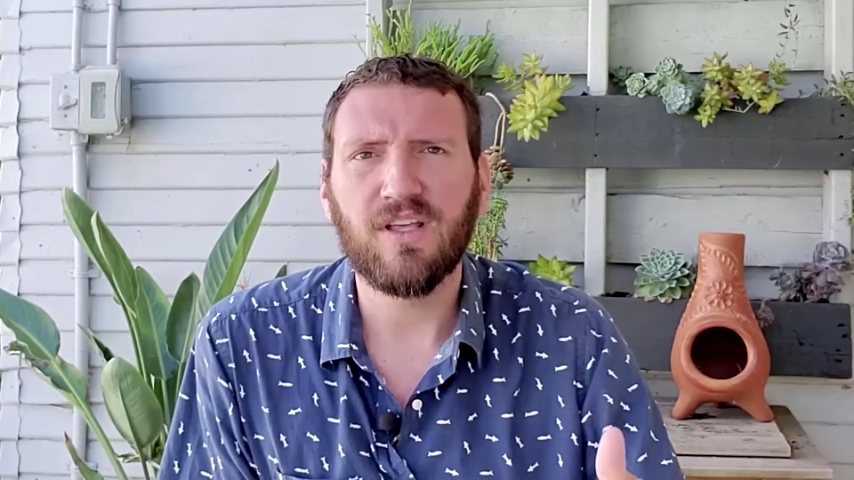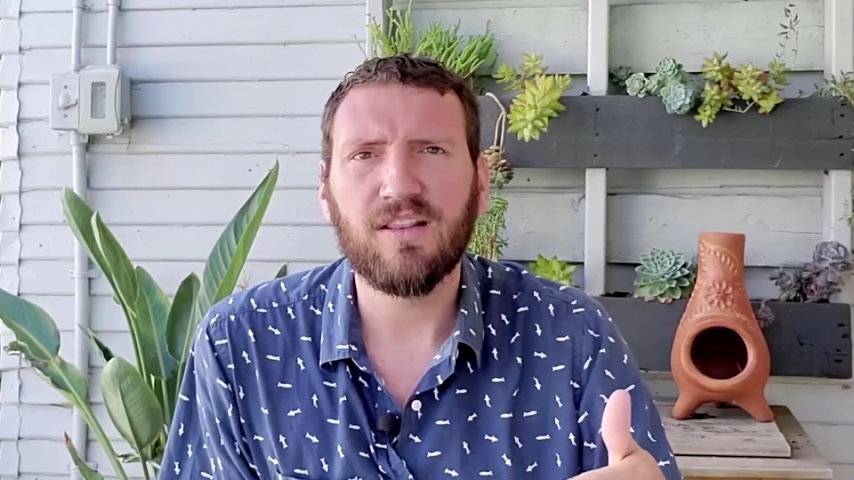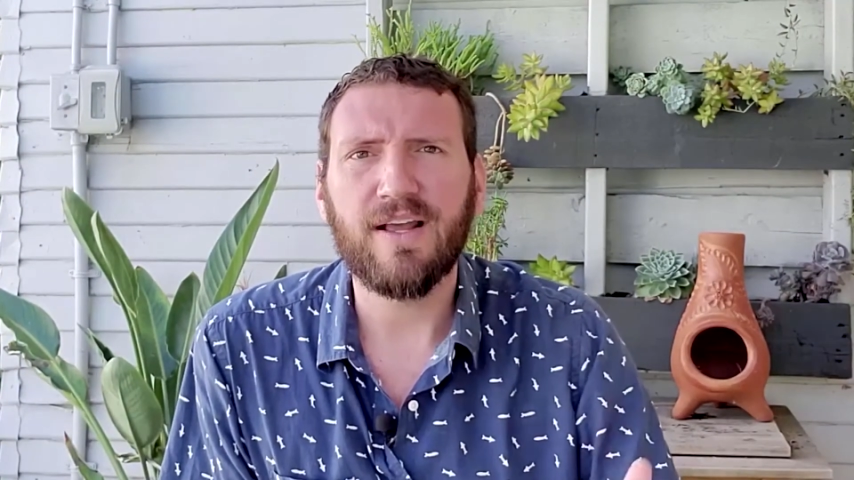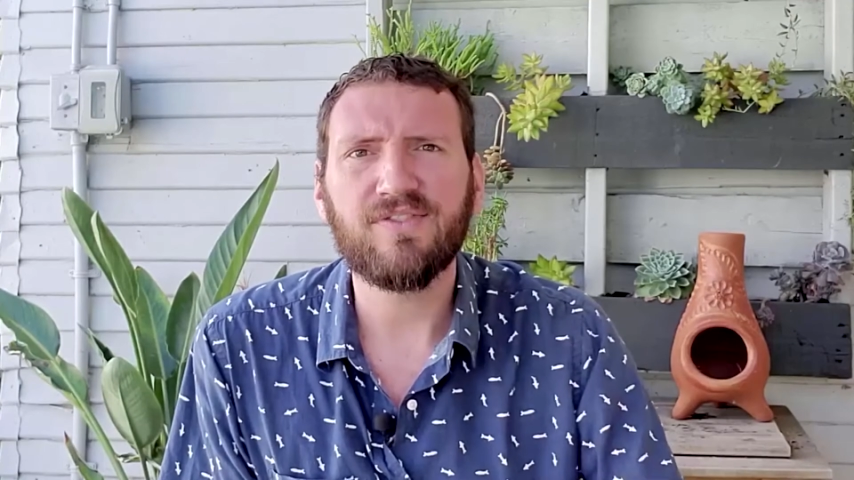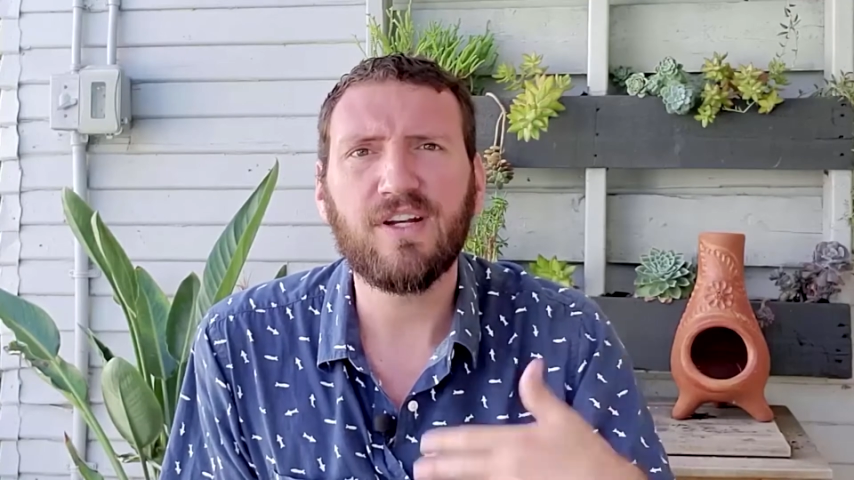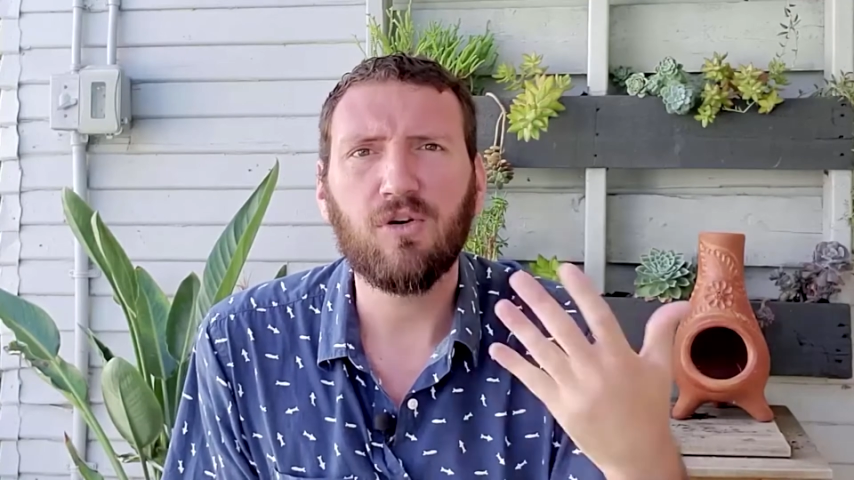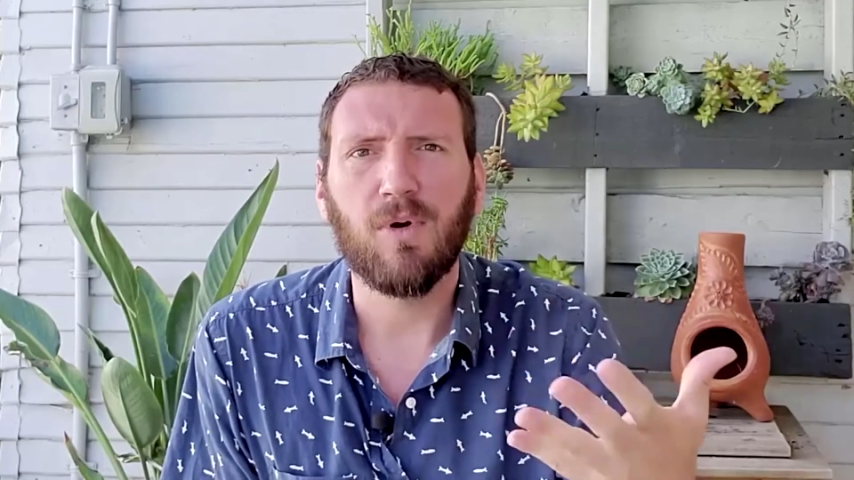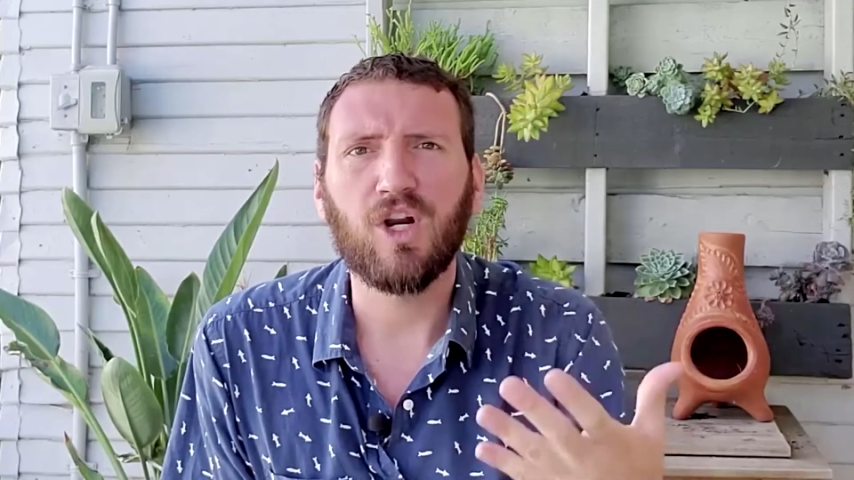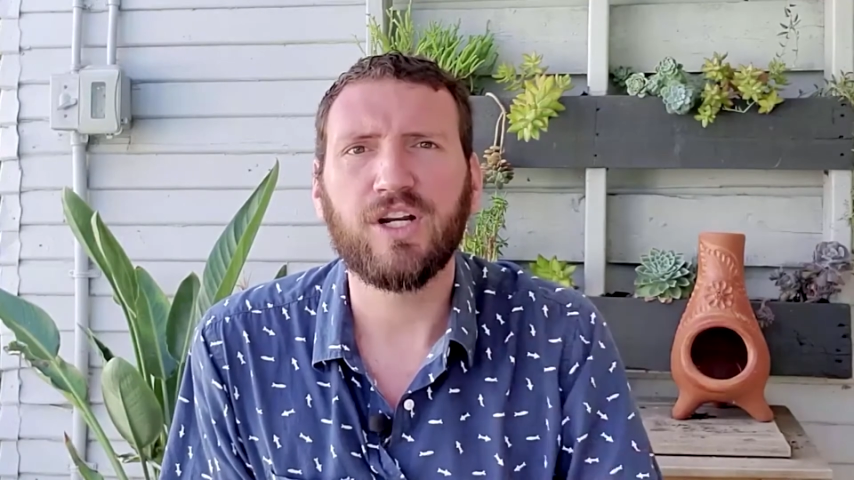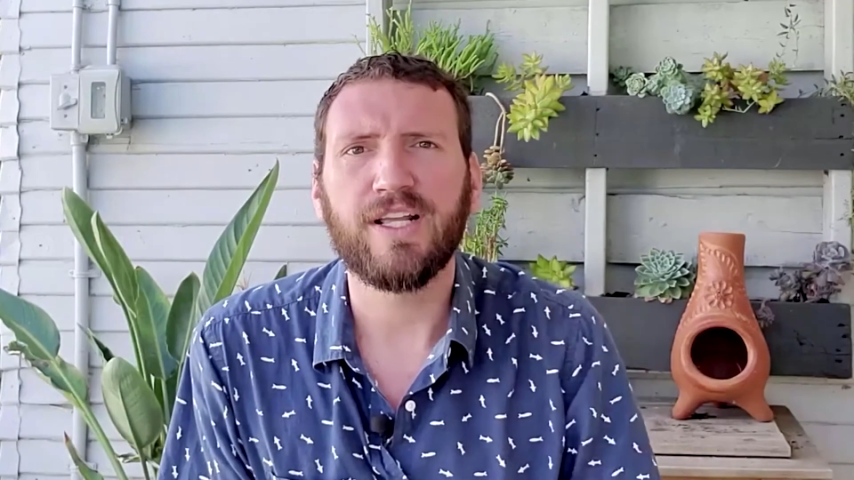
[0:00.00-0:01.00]
that lifecycle
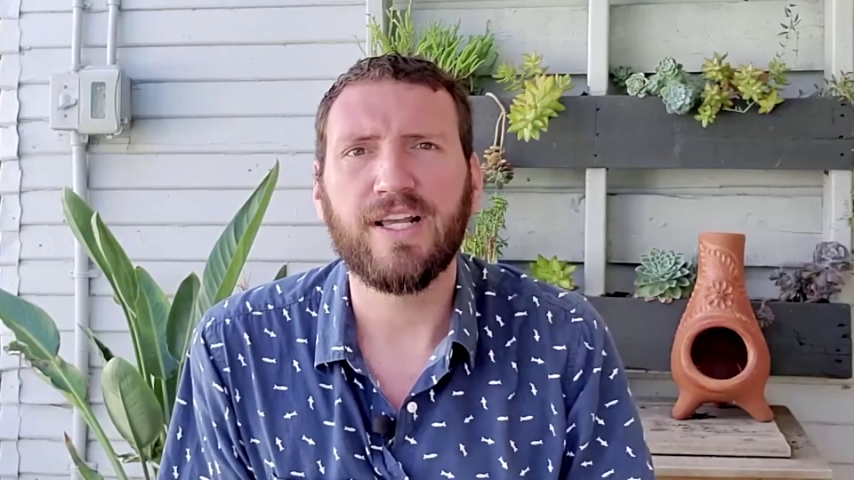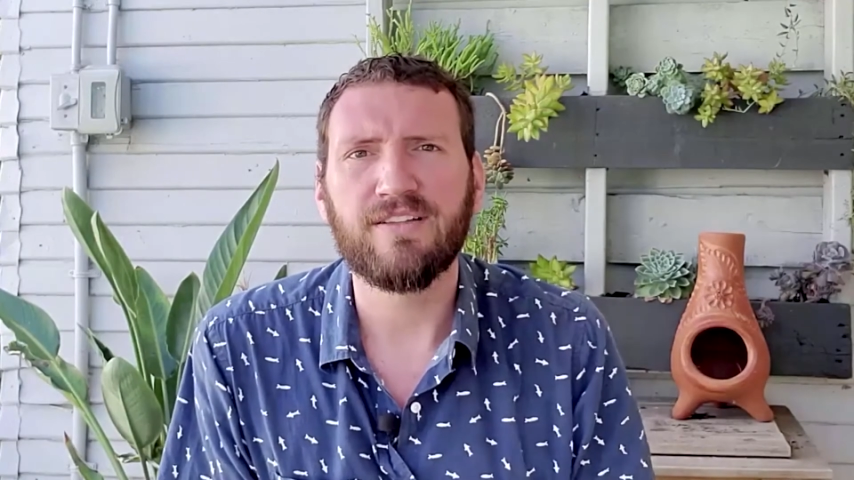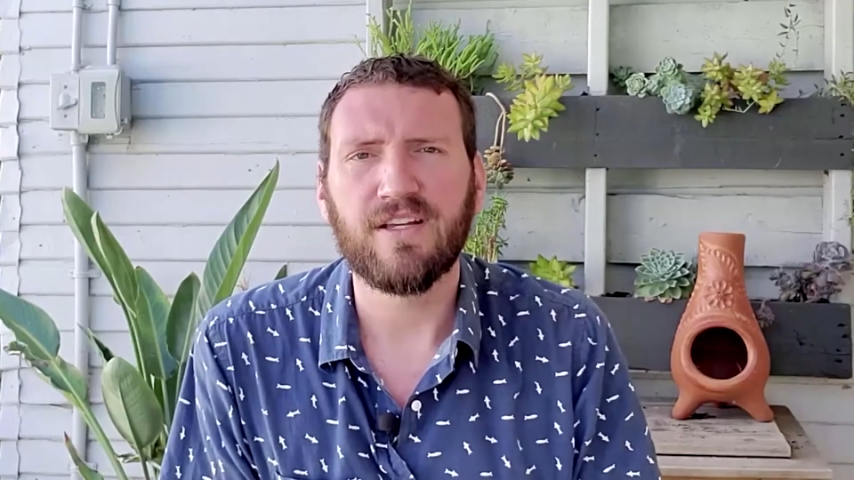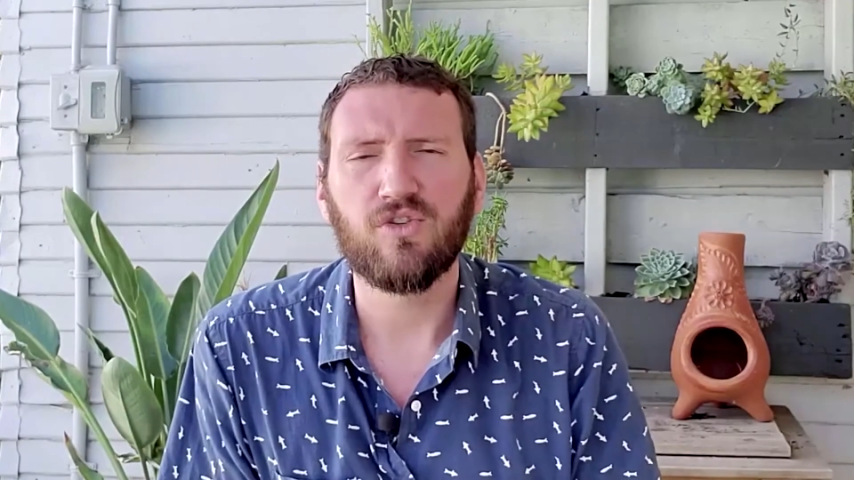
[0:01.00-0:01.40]
marketing is a